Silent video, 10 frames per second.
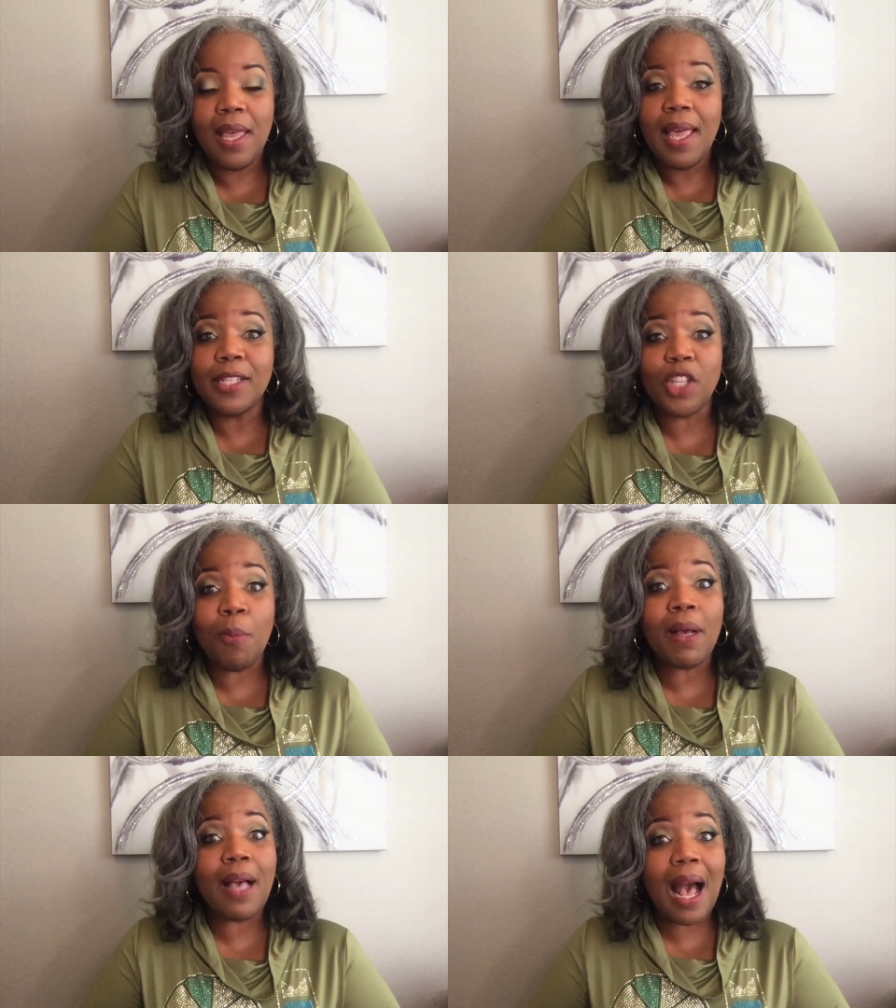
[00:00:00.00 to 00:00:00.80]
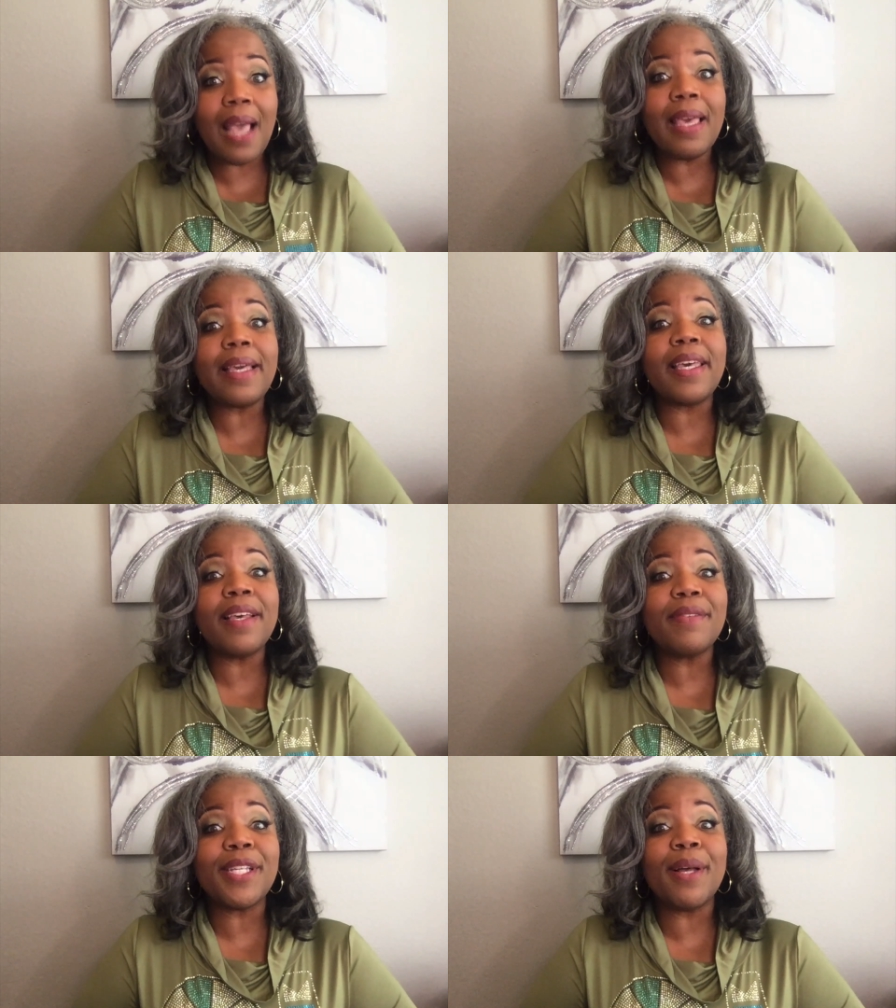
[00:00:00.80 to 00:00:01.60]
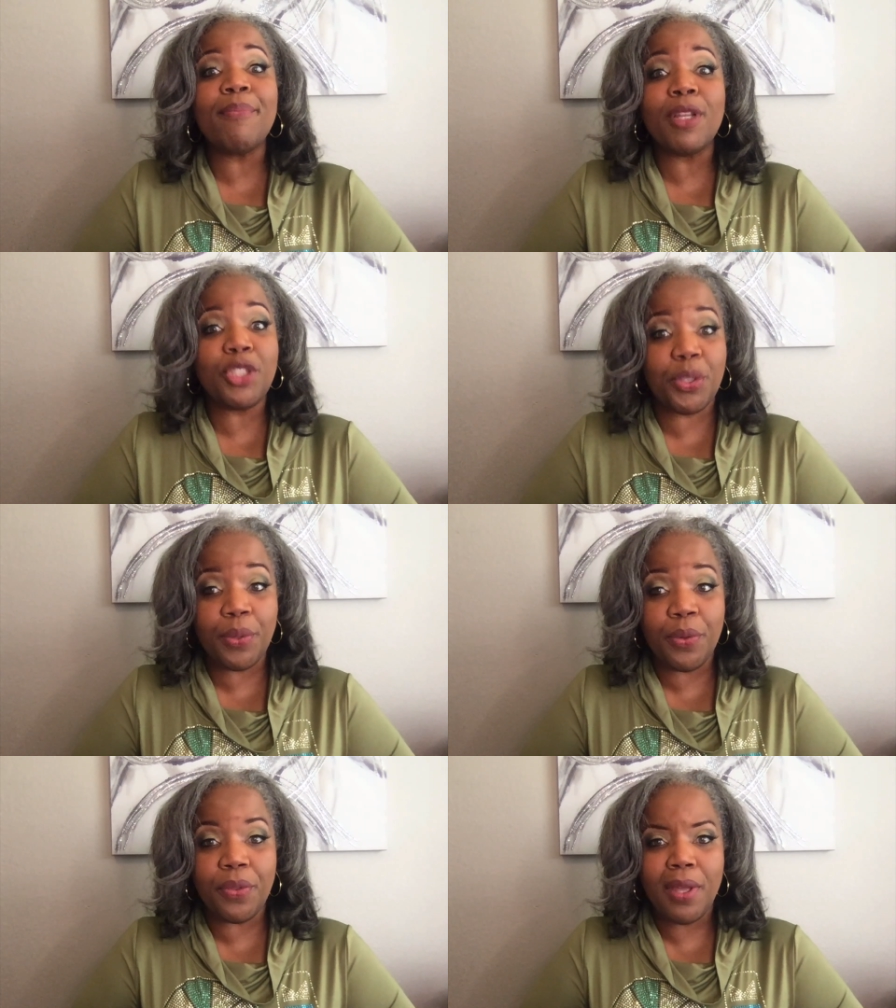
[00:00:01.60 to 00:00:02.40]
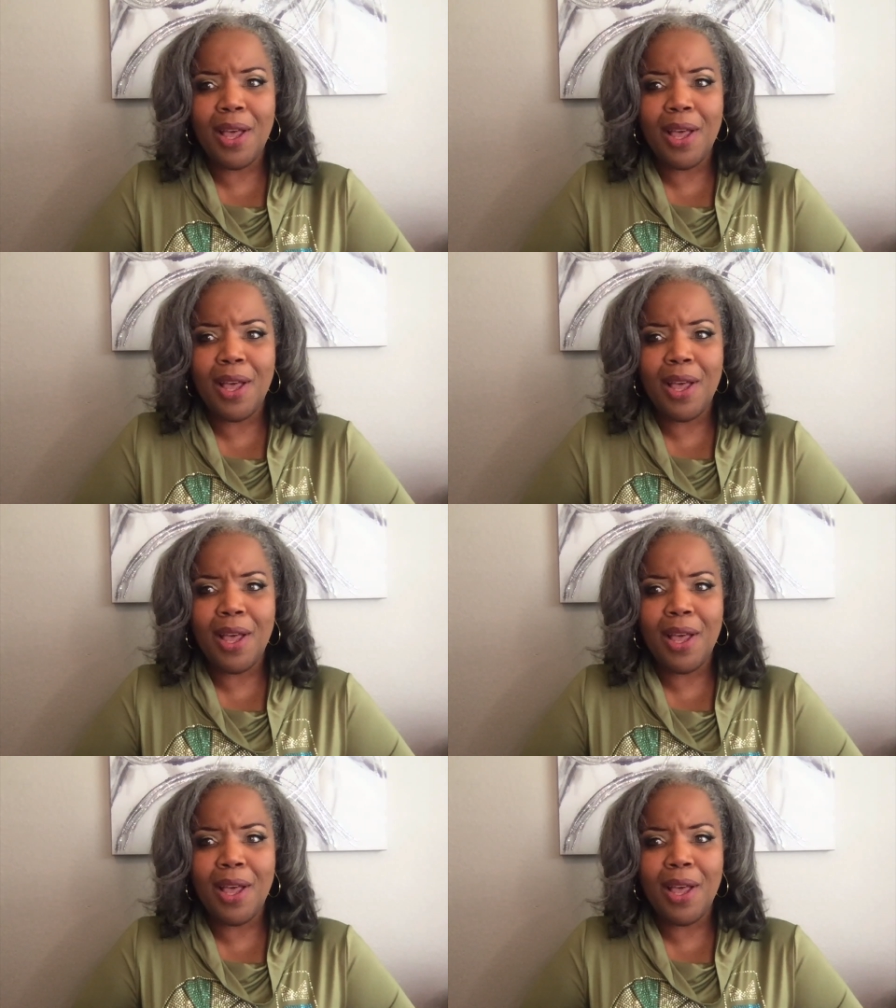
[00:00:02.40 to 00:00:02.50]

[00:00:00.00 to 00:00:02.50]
And so Micaiah gives him the truth.